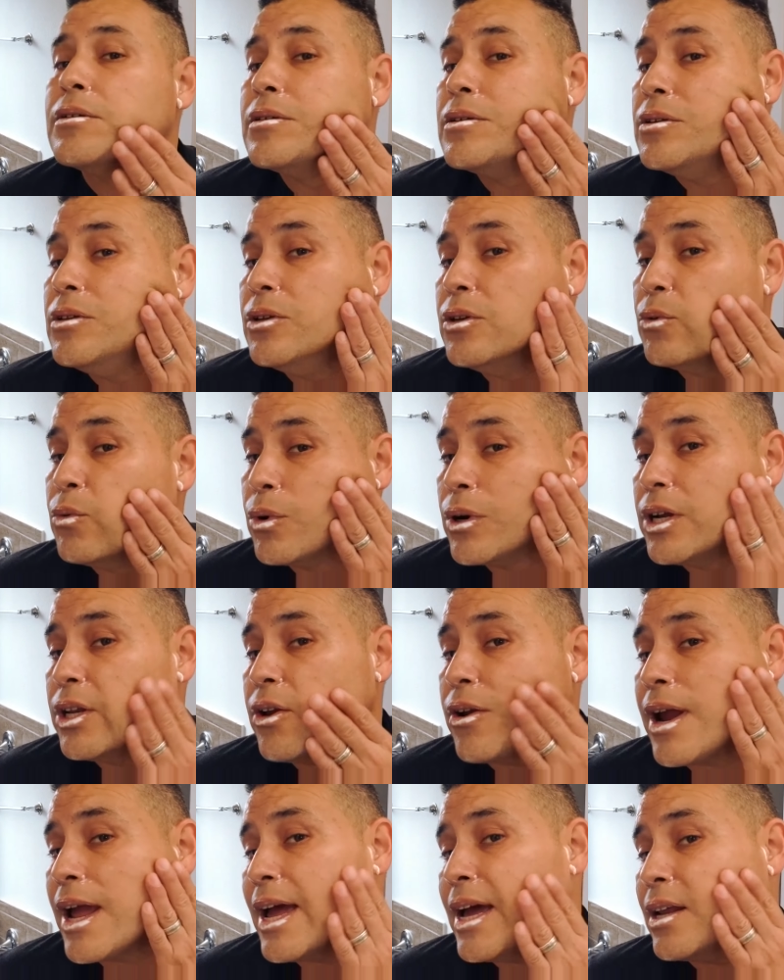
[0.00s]
You run
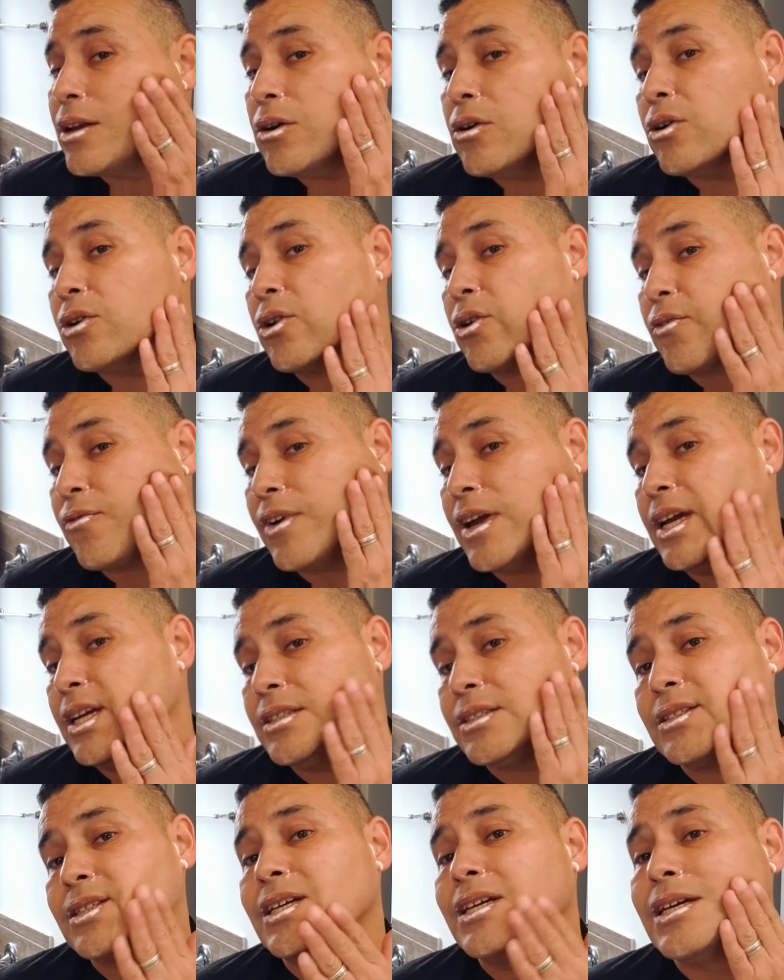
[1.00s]
your hand on your
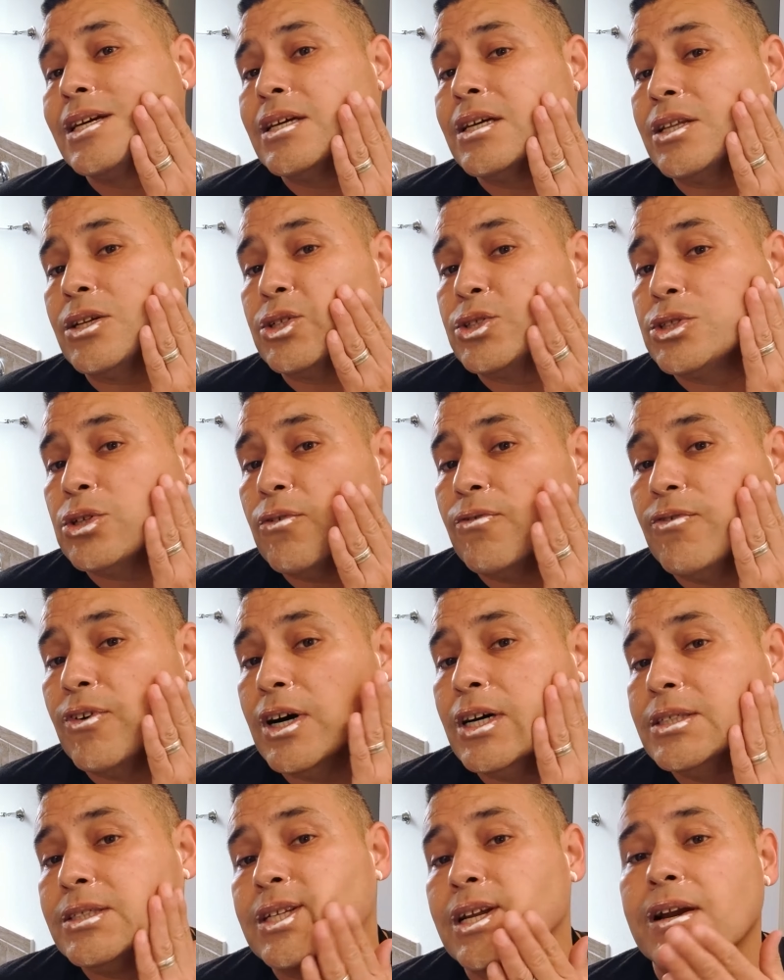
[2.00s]
face, there's still
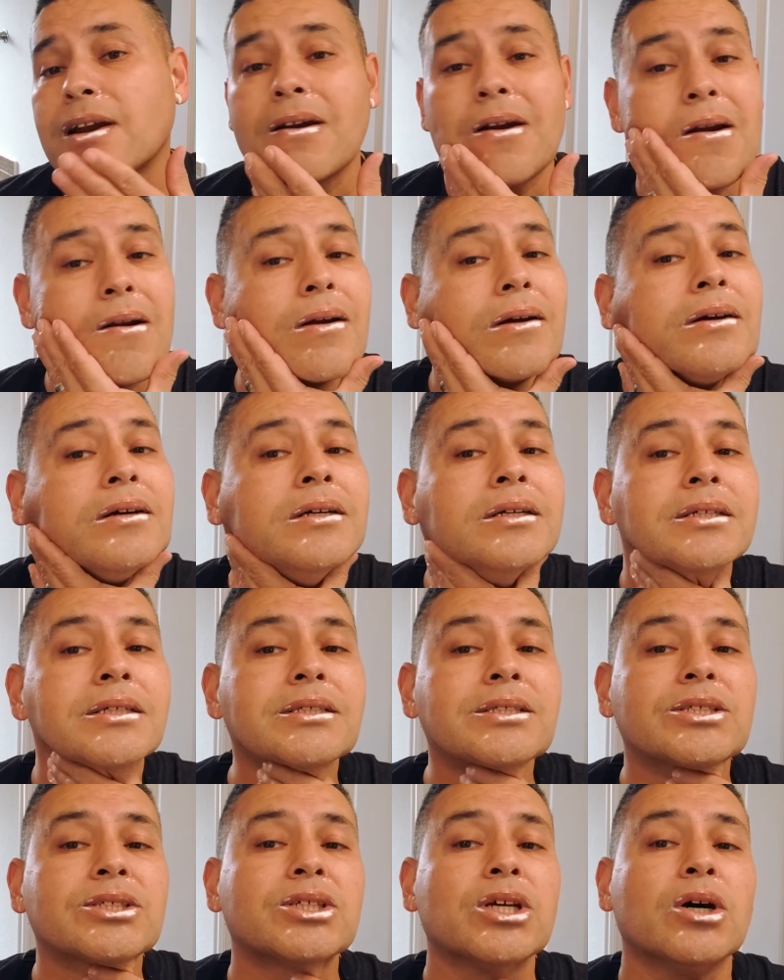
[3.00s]
fuzz there.
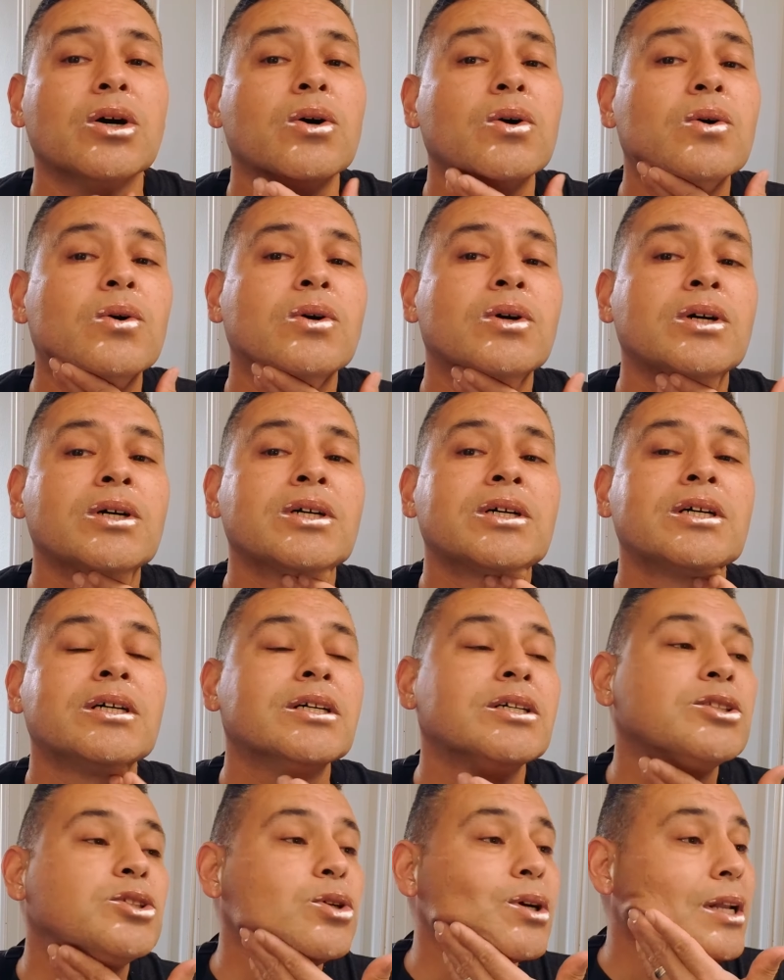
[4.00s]
So
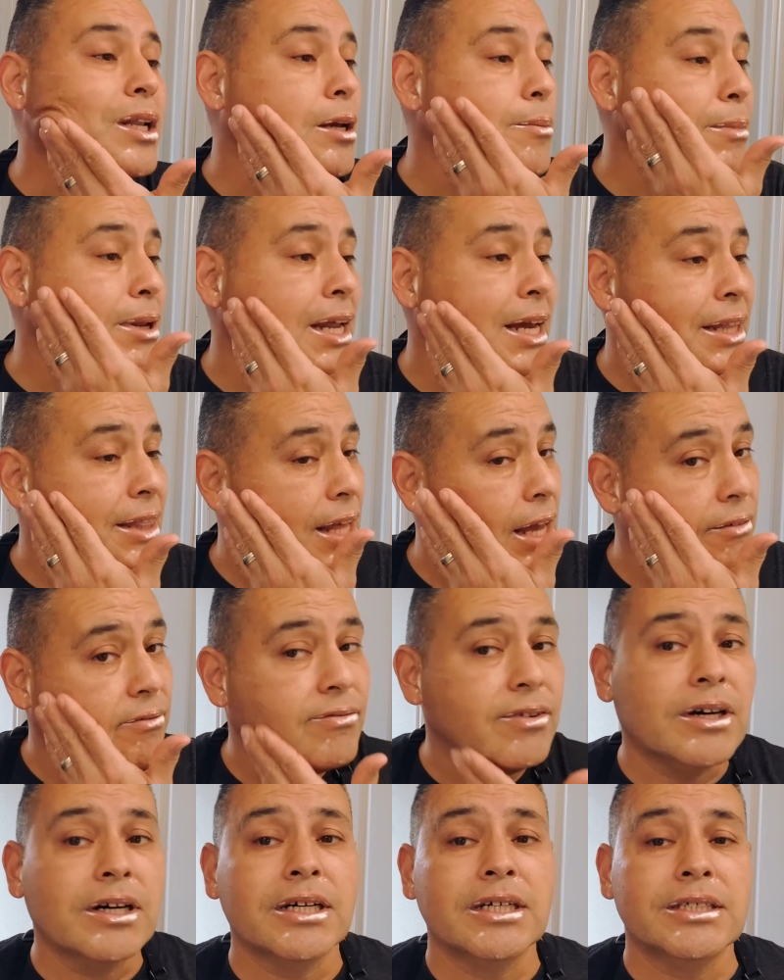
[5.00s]
to eliminate that
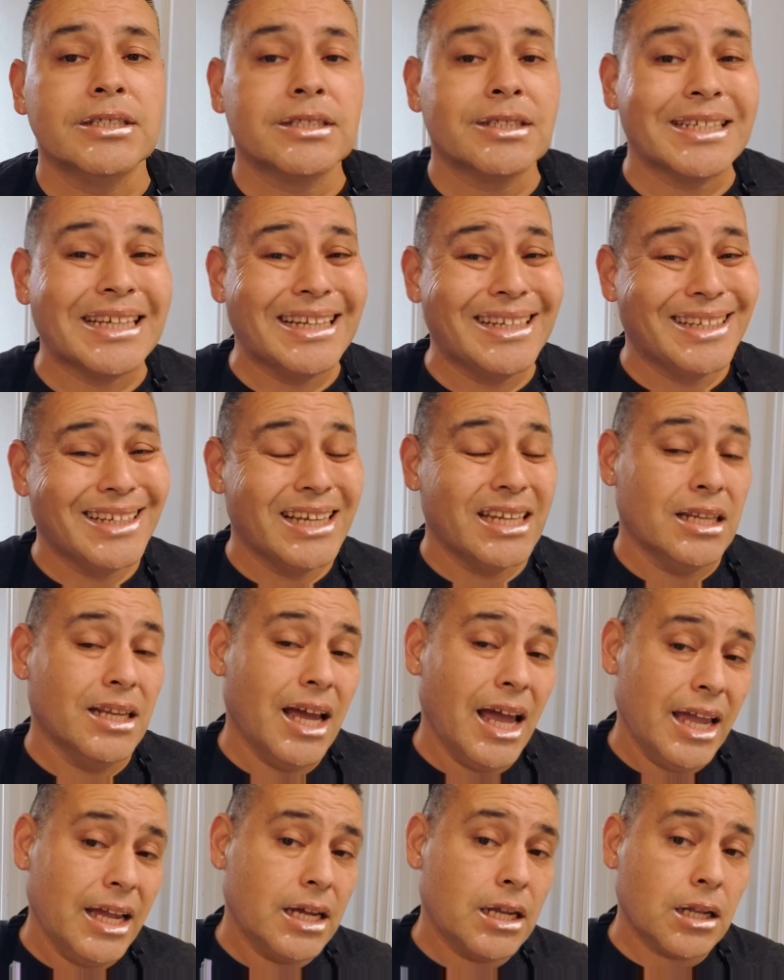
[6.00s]
fuzz and to get
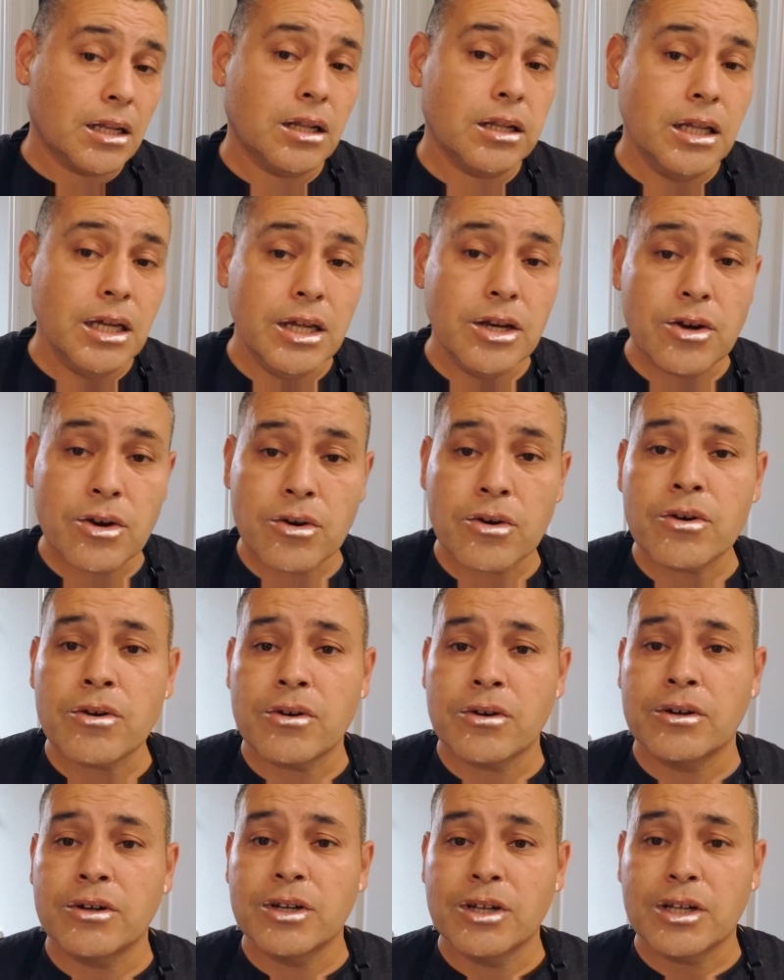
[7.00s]
a cleaner,
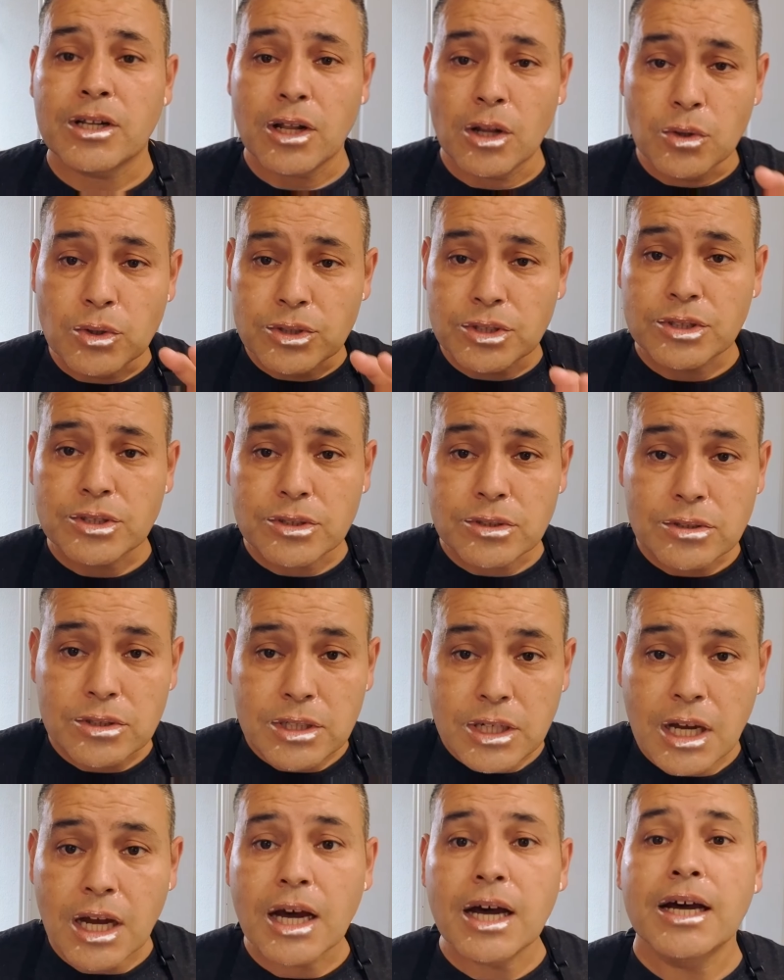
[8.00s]
close
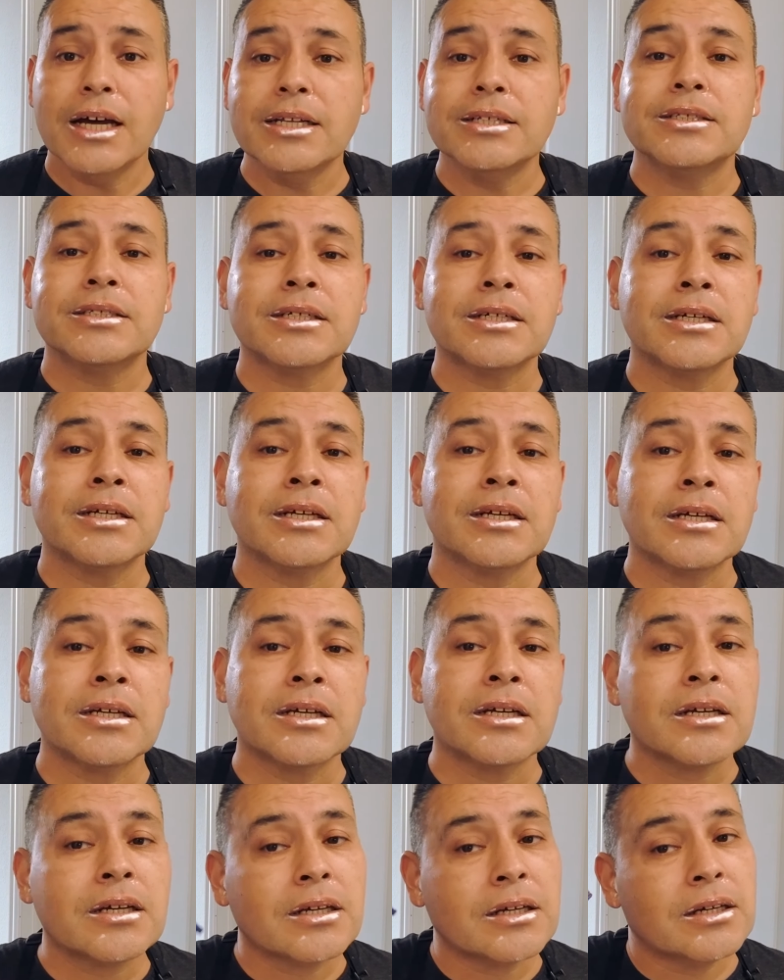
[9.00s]
cut,
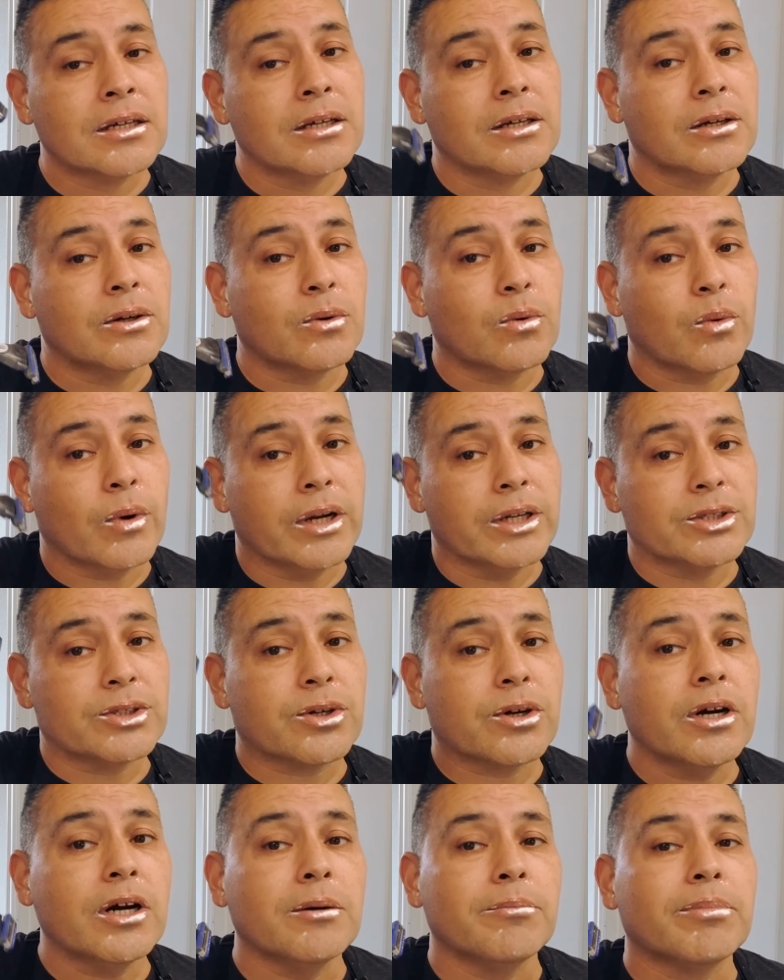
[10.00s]

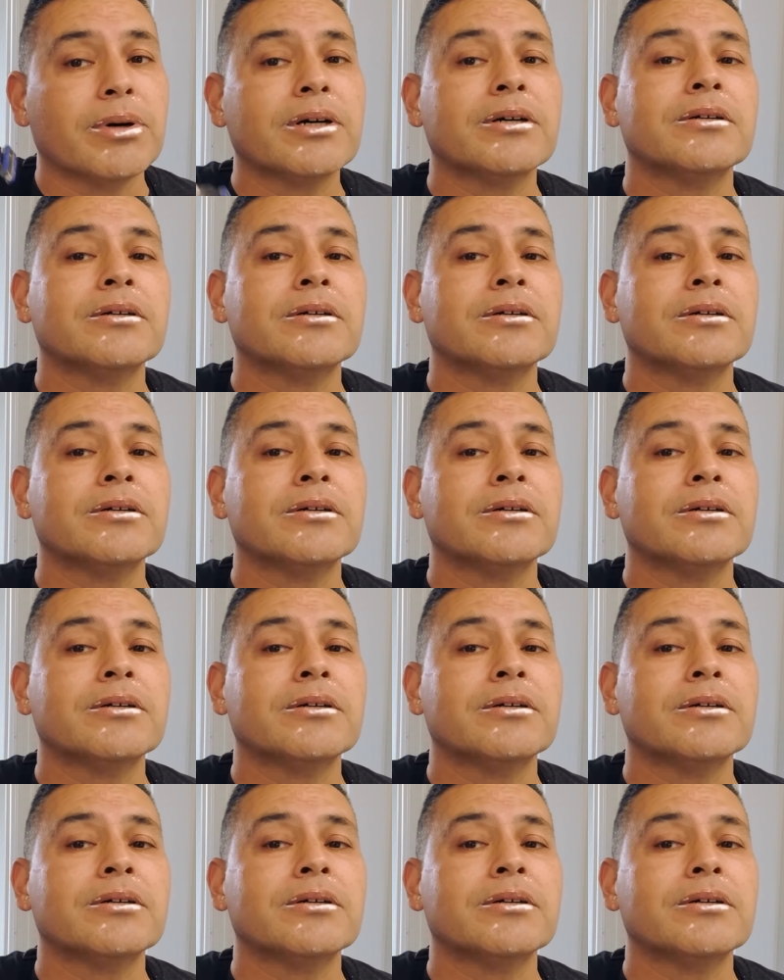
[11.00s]
razor up.